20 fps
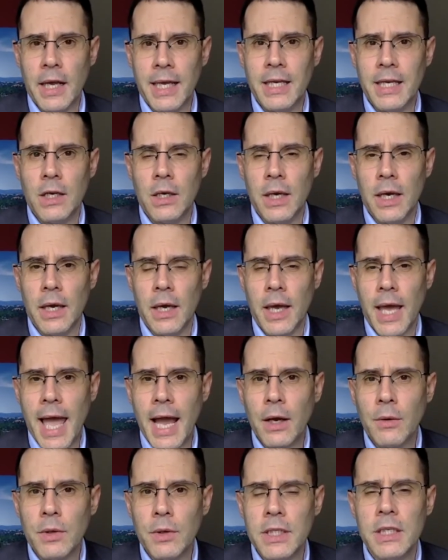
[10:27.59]

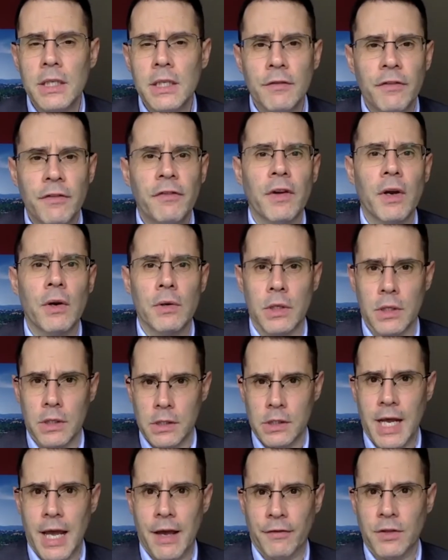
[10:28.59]
equity and fairness
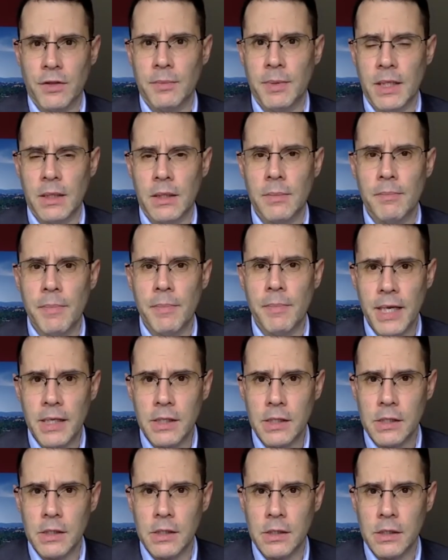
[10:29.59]
have to be at the
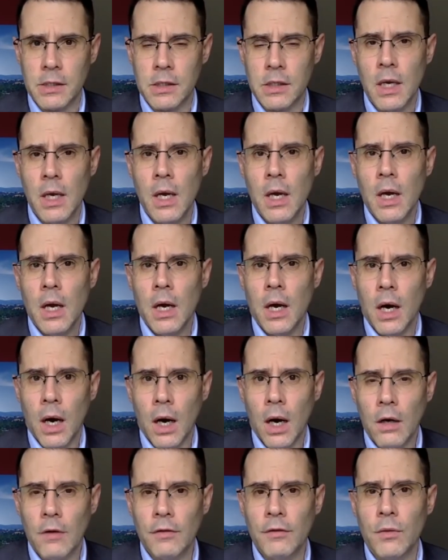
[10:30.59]
basis
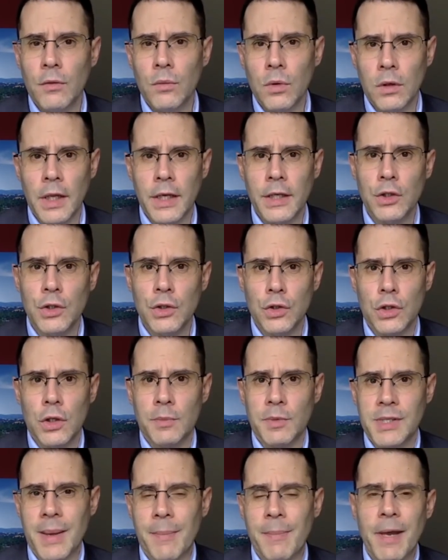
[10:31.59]
of relationships
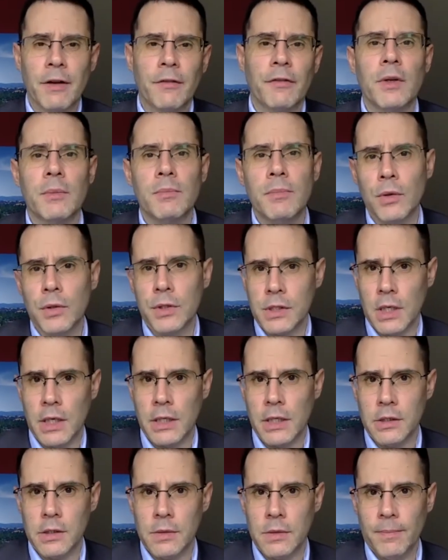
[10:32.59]
that benefit both
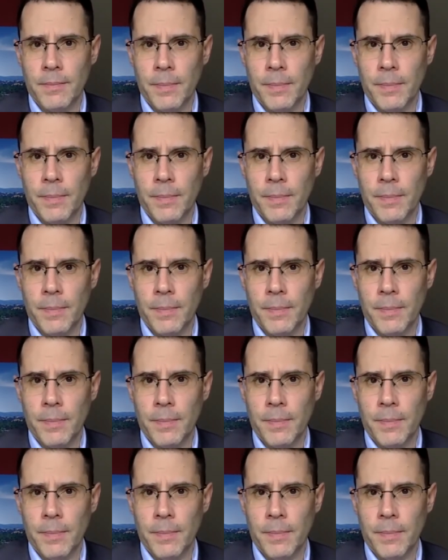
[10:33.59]
sides.